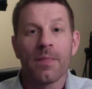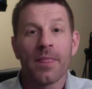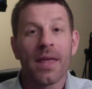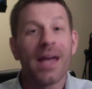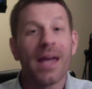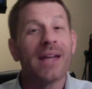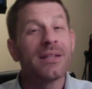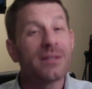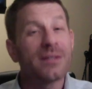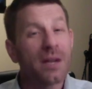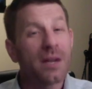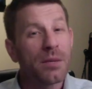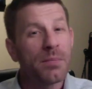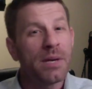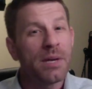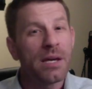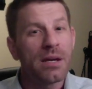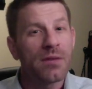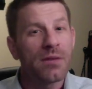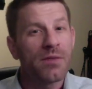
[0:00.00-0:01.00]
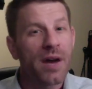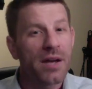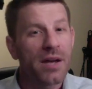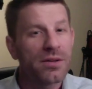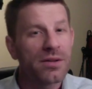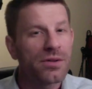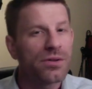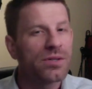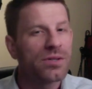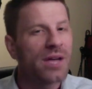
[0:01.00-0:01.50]
Ensign Peak
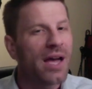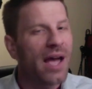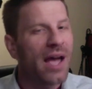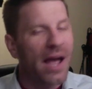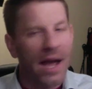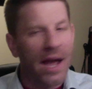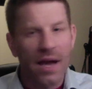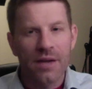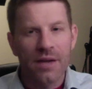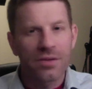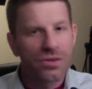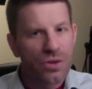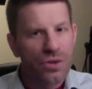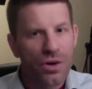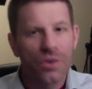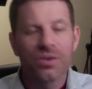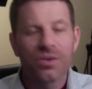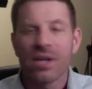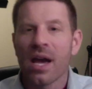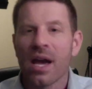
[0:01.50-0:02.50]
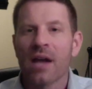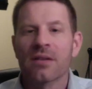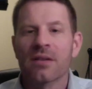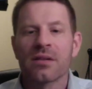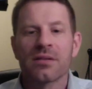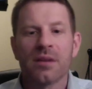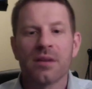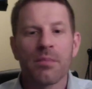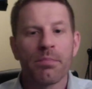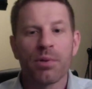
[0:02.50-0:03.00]
Advisors has no
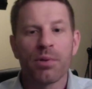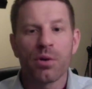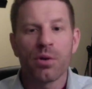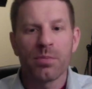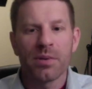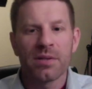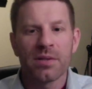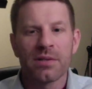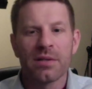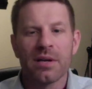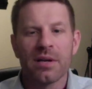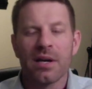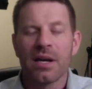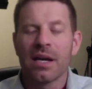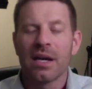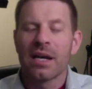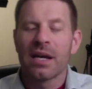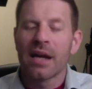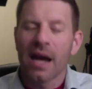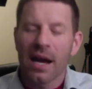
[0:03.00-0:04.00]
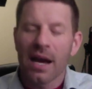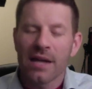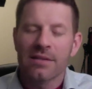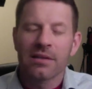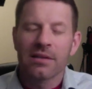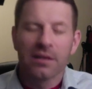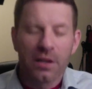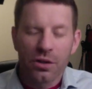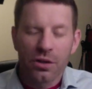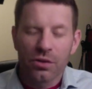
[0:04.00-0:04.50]
tax-exempt purpose. It
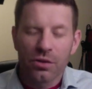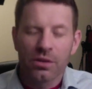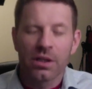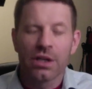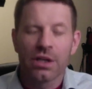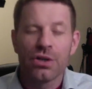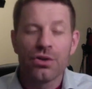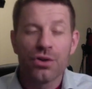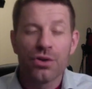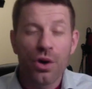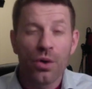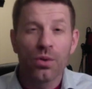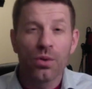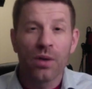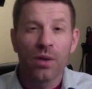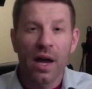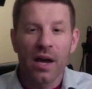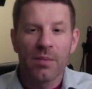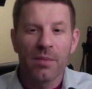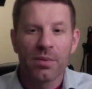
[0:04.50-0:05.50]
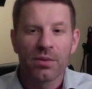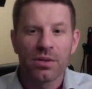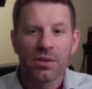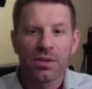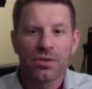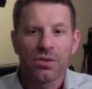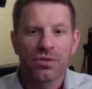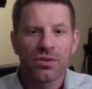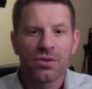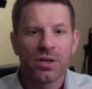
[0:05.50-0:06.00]
has literally no
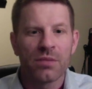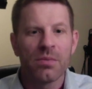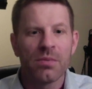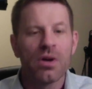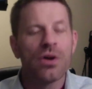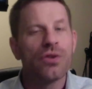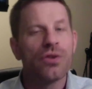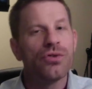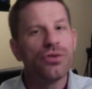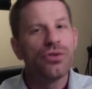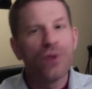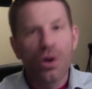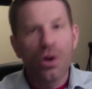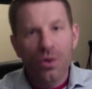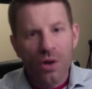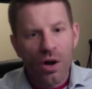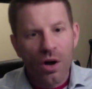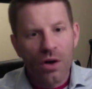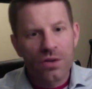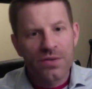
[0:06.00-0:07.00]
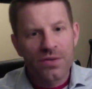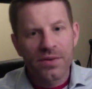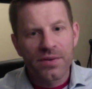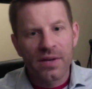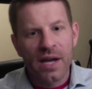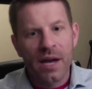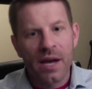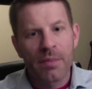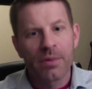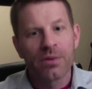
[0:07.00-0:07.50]
liability stream, no calls for
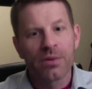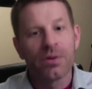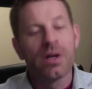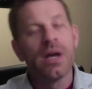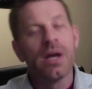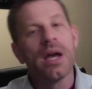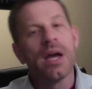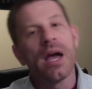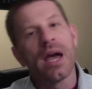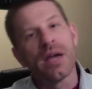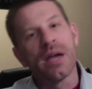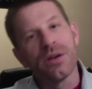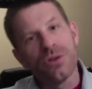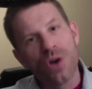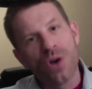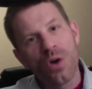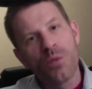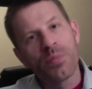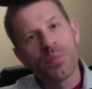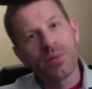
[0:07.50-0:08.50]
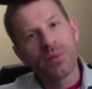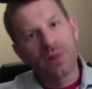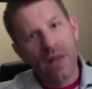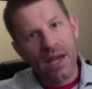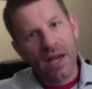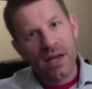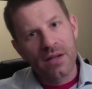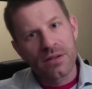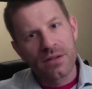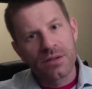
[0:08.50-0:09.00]
capital, and no
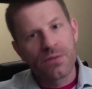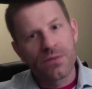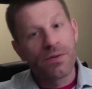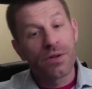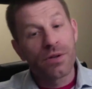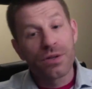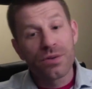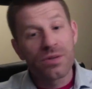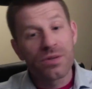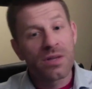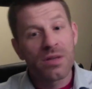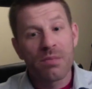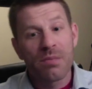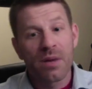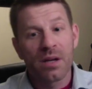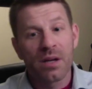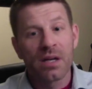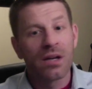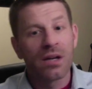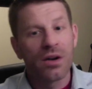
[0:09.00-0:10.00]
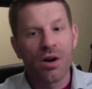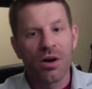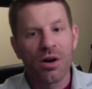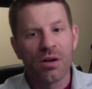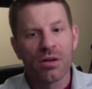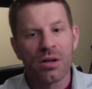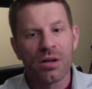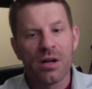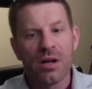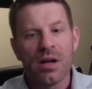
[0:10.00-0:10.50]
plans for using the money at
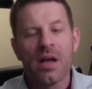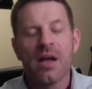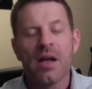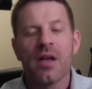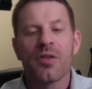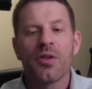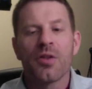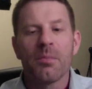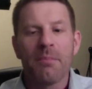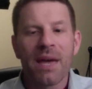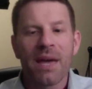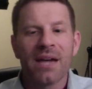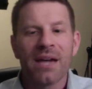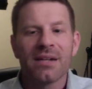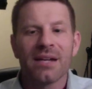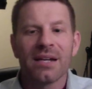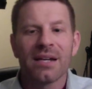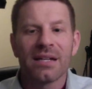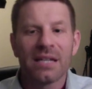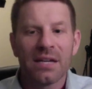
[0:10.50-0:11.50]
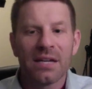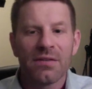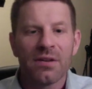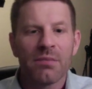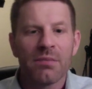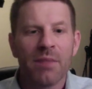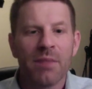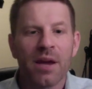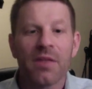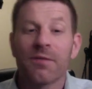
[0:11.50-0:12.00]
all. The mandate
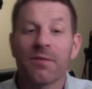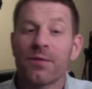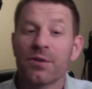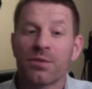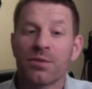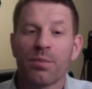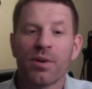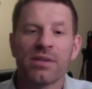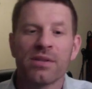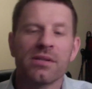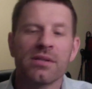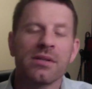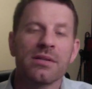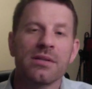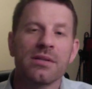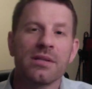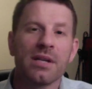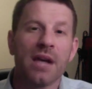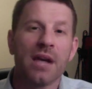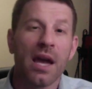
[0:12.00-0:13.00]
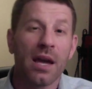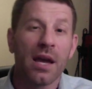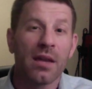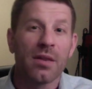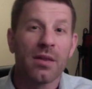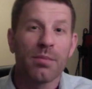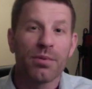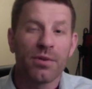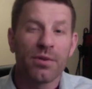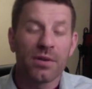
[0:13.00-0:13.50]
given by the First Presidency
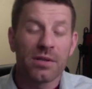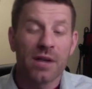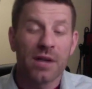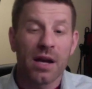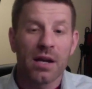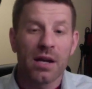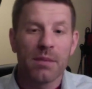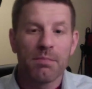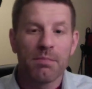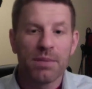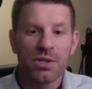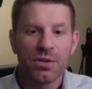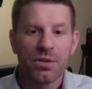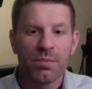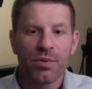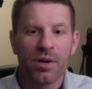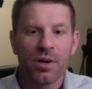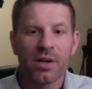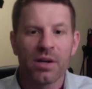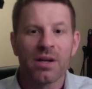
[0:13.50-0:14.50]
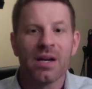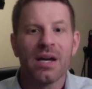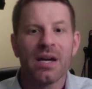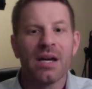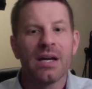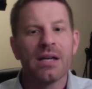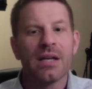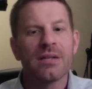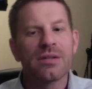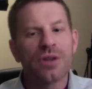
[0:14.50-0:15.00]
and the presiding bishopric
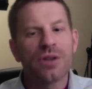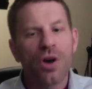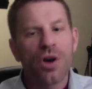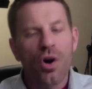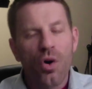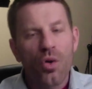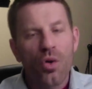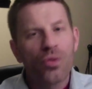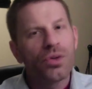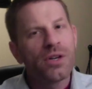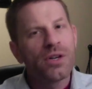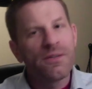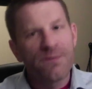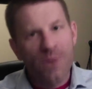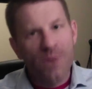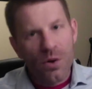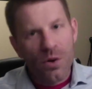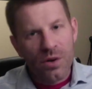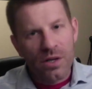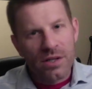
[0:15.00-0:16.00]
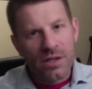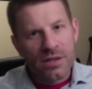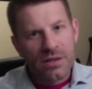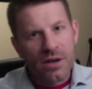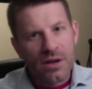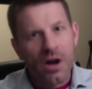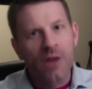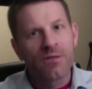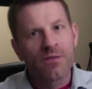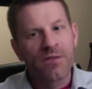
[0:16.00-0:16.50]
is to only
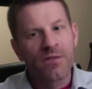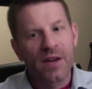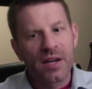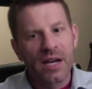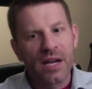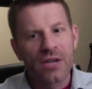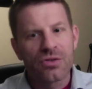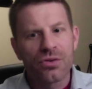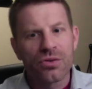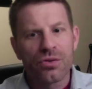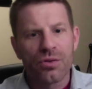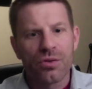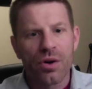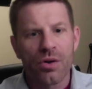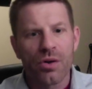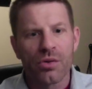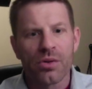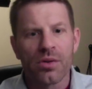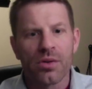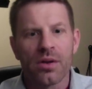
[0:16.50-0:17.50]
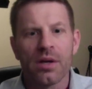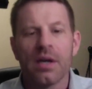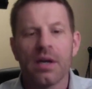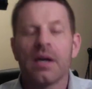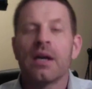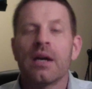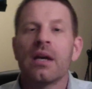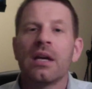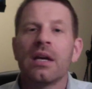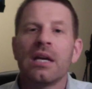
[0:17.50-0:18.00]
focus on financial growth.
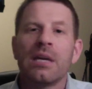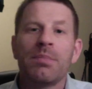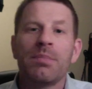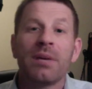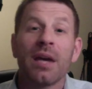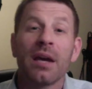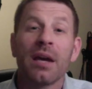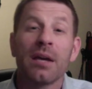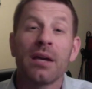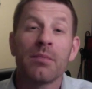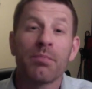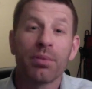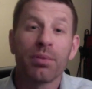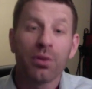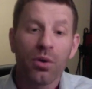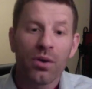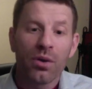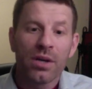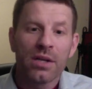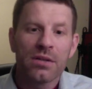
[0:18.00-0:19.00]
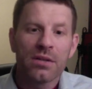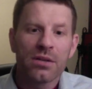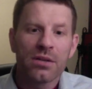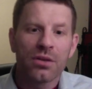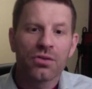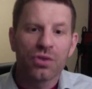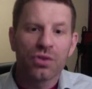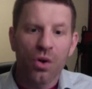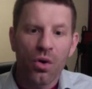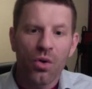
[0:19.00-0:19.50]
EPA employees
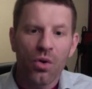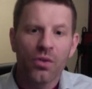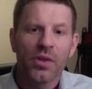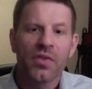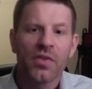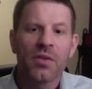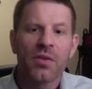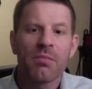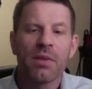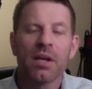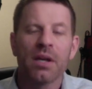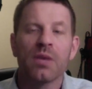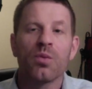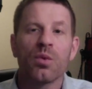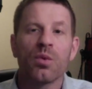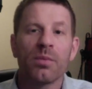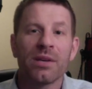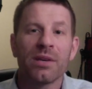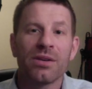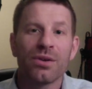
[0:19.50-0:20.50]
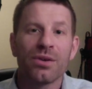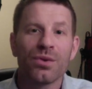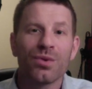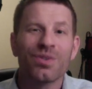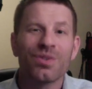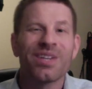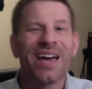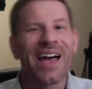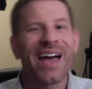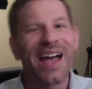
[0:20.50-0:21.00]
are told that the money will be
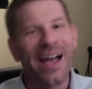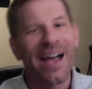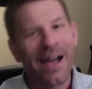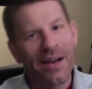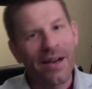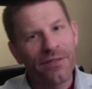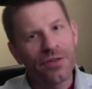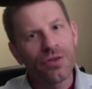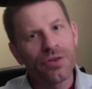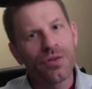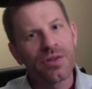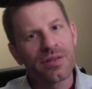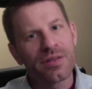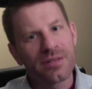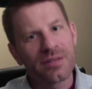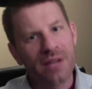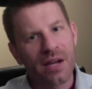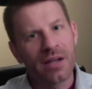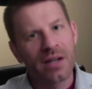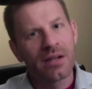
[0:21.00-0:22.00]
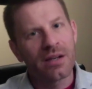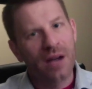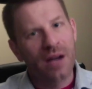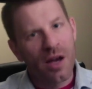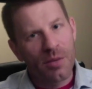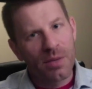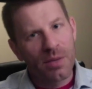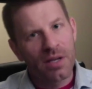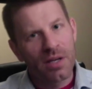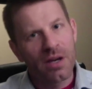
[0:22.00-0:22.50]
used after the second
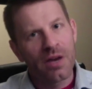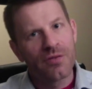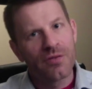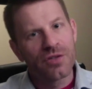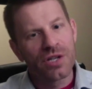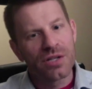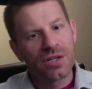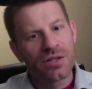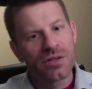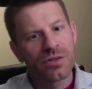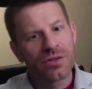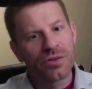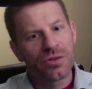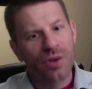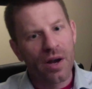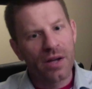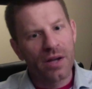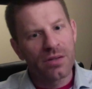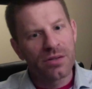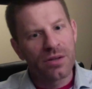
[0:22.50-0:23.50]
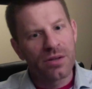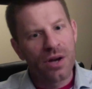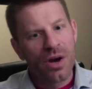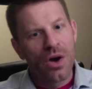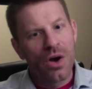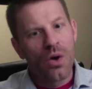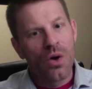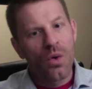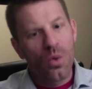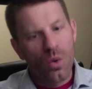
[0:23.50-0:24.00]
coming of Jesus Christ
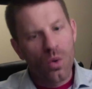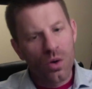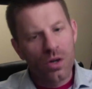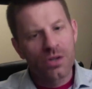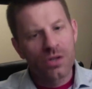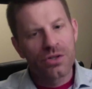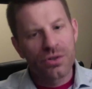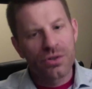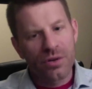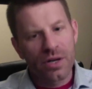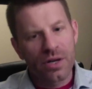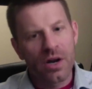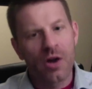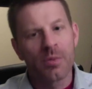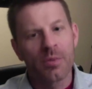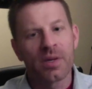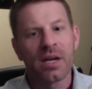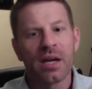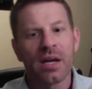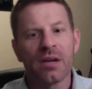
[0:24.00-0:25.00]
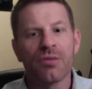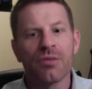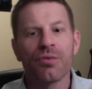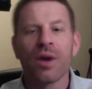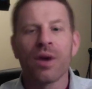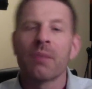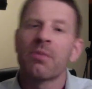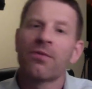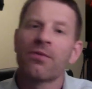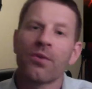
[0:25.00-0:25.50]
or during Armageddon
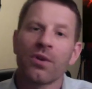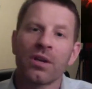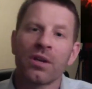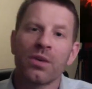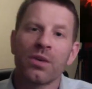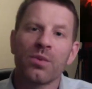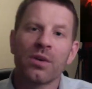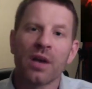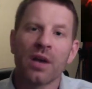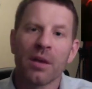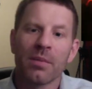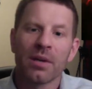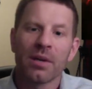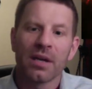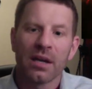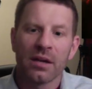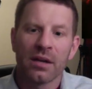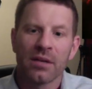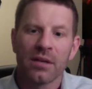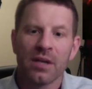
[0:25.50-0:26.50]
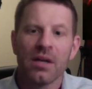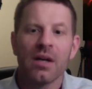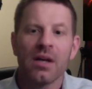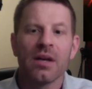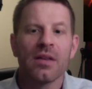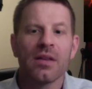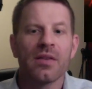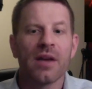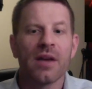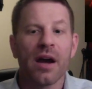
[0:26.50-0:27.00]
right before he would come again.
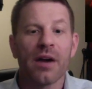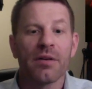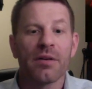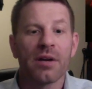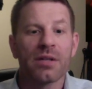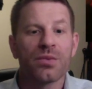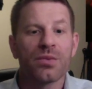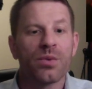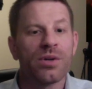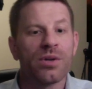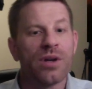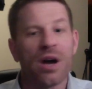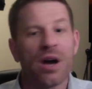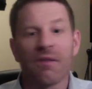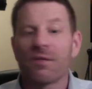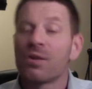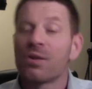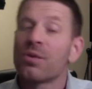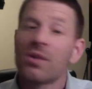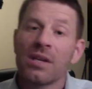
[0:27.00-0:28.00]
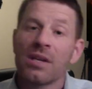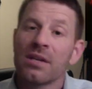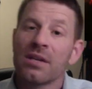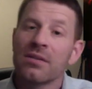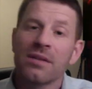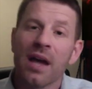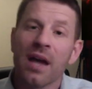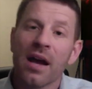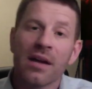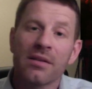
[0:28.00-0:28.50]
The IRS would not view
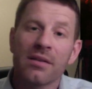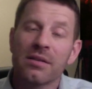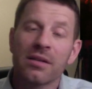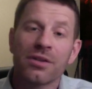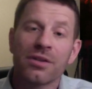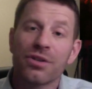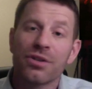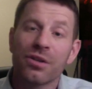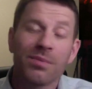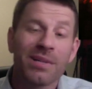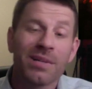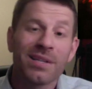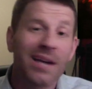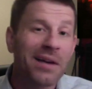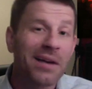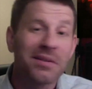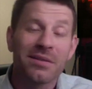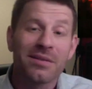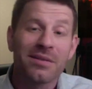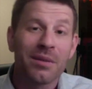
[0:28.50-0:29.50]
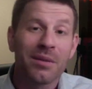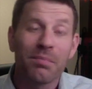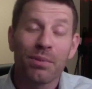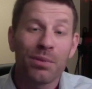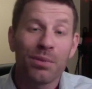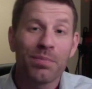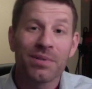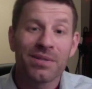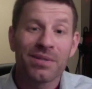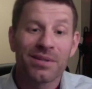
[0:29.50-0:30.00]
these as legitimate tax-exempt
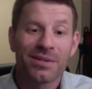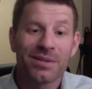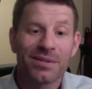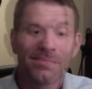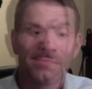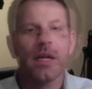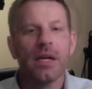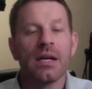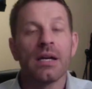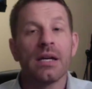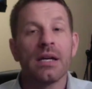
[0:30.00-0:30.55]
purposes.